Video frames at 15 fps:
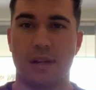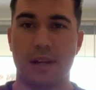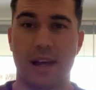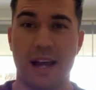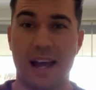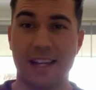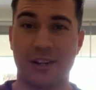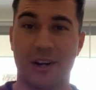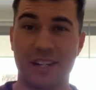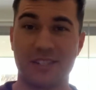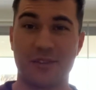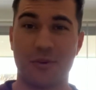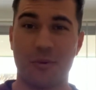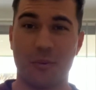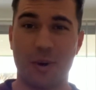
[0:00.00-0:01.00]
Hey
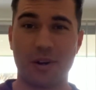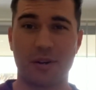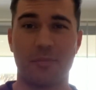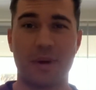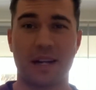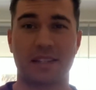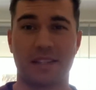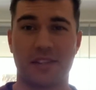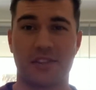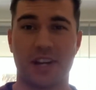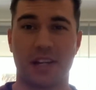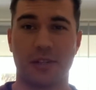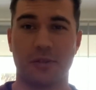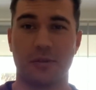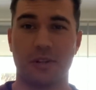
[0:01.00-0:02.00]
guys, welcome back to the
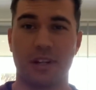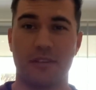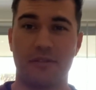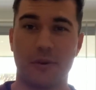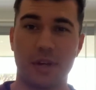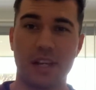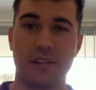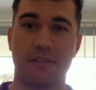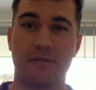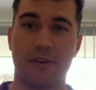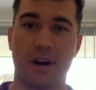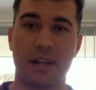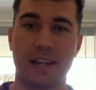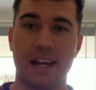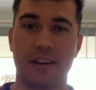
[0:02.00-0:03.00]
channel. If you're here to
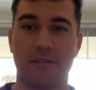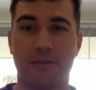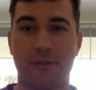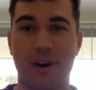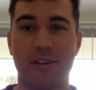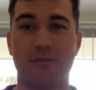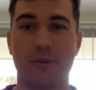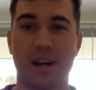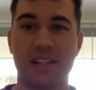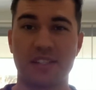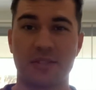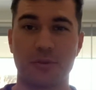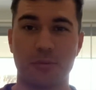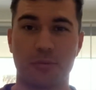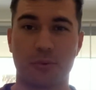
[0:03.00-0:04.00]
find out 5
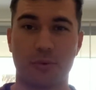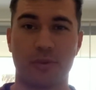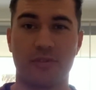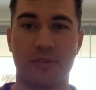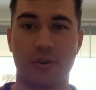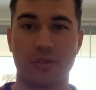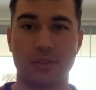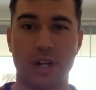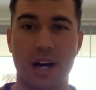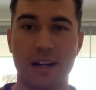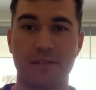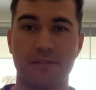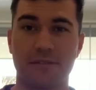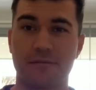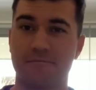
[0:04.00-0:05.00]
ways to improve your
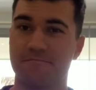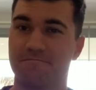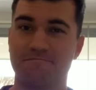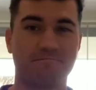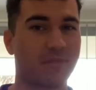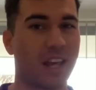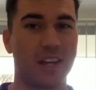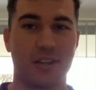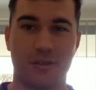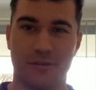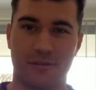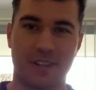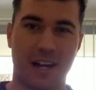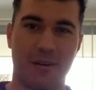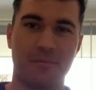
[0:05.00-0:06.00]
life,
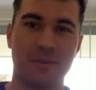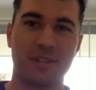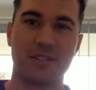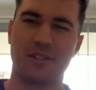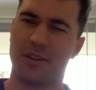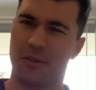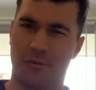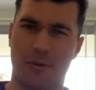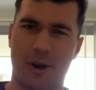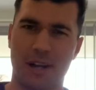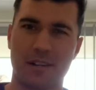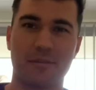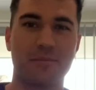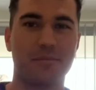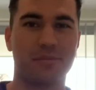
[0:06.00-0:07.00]
you've come to the
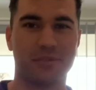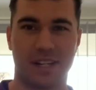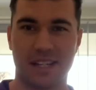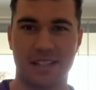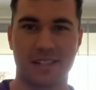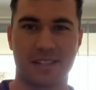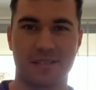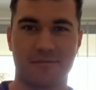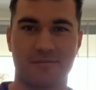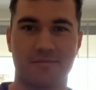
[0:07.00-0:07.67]
right place.